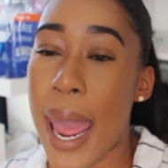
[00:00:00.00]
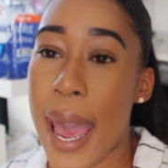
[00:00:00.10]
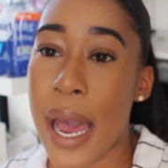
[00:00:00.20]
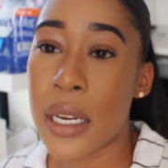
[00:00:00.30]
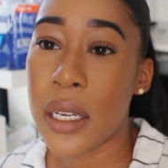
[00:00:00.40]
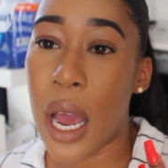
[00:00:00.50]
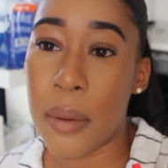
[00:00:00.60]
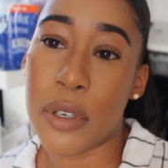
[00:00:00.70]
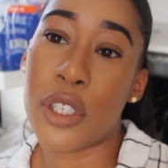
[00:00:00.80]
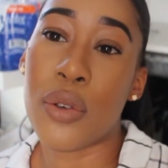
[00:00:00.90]
and
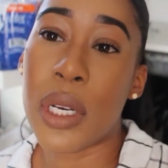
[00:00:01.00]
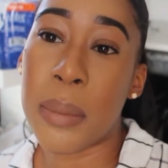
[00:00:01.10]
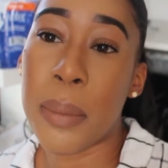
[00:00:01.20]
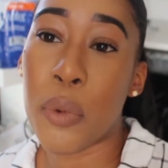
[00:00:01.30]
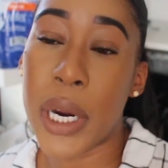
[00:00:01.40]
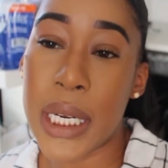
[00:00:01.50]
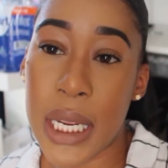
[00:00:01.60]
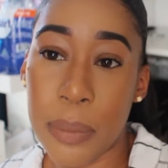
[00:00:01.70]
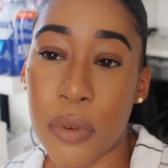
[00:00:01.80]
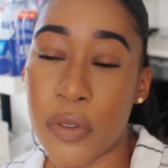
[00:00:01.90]
um, just do a little bit more
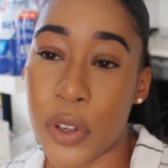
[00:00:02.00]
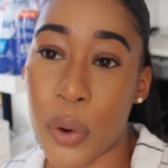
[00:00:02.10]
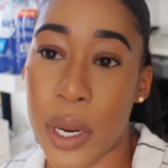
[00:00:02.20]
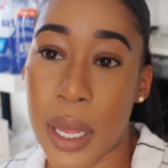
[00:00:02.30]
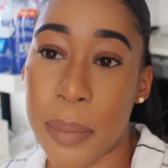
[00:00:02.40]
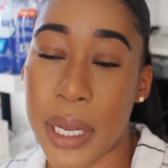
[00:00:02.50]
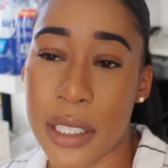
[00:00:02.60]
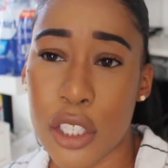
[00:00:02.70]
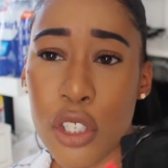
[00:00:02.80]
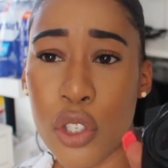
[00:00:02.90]
in-depth review on it
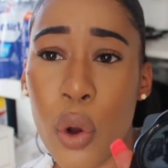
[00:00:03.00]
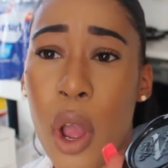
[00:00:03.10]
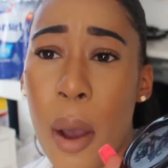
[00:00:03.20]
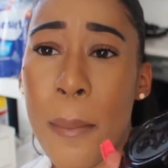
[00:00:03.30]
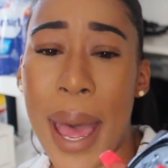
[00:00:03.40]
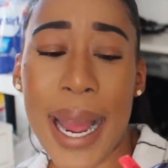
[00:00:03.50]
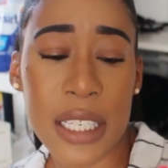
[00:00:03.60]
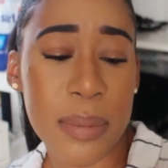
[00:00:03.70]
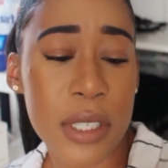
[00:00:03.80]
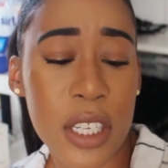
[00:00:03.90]
because this is so compact
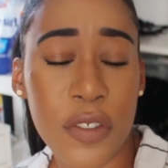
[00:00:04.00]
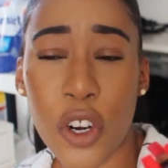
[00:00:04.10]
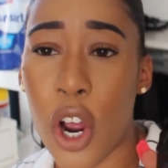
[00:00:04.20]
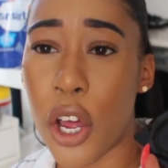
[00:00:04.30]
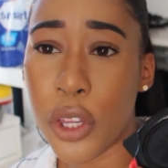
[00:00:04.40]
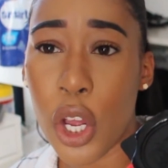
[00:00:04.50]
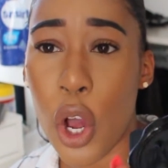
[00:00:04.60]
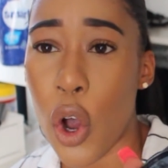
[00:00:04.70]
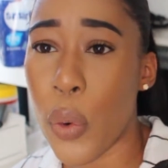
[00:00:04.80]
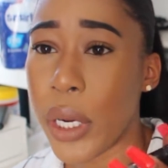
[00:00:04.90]
especially if you're on the
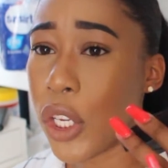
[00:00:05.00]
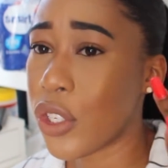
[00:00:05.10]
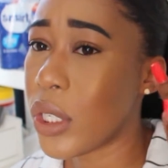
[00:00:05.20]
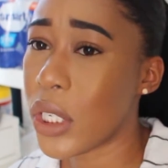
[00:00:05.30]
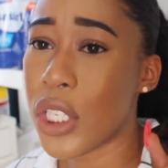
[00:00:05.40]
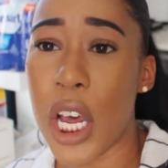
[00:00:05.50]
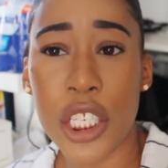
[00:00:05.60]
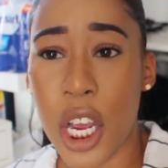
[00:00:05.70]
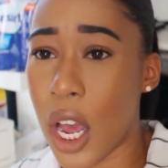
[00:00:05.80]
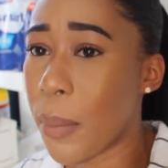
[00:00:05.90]
go and you just need to
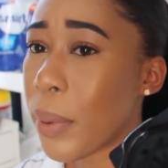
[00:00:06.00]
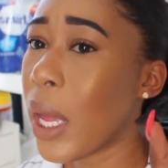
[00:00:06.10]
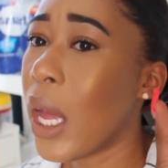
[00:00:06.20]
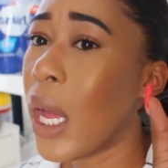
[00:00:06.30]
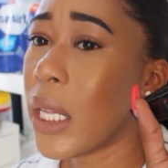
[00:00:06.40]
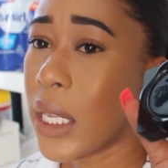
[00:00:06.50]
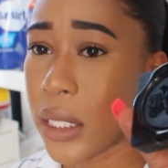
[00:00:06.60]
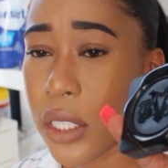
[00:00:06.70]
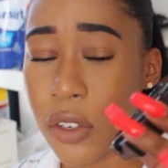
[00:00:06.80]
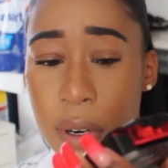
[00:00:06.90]
touch up
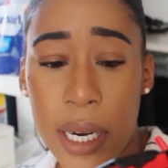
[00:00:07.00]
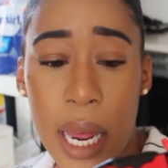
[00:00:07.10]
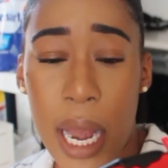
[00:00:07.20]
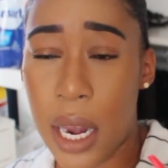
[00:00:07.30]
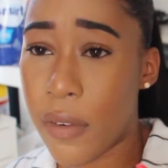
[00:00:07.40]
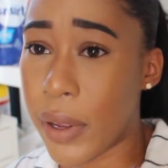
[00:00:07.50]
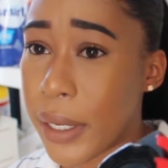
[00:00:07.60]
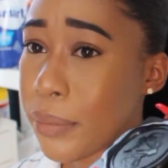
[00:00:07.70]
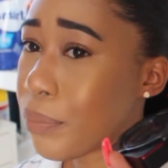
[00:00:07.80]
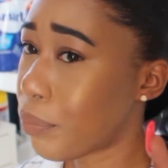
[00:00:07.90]
this is great i love
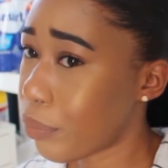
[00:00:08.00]
it